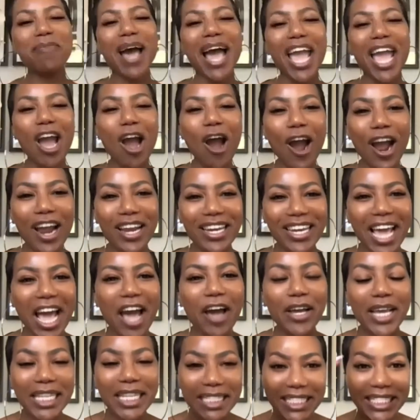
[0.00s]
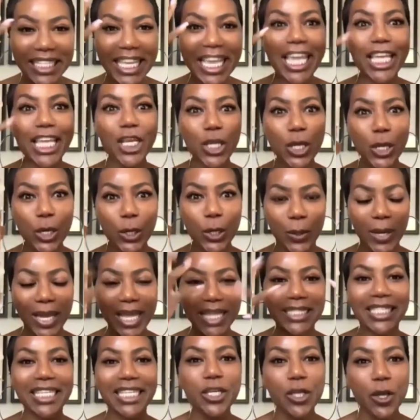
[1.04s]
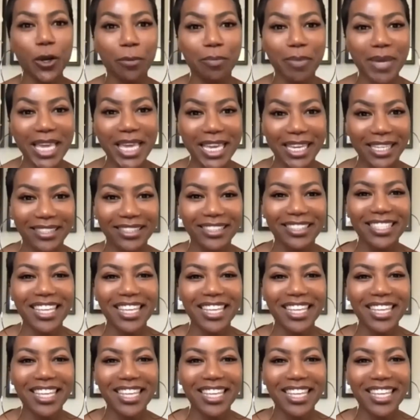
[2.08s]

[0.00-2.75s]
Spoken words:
by heart now. It's in you. It's in your being.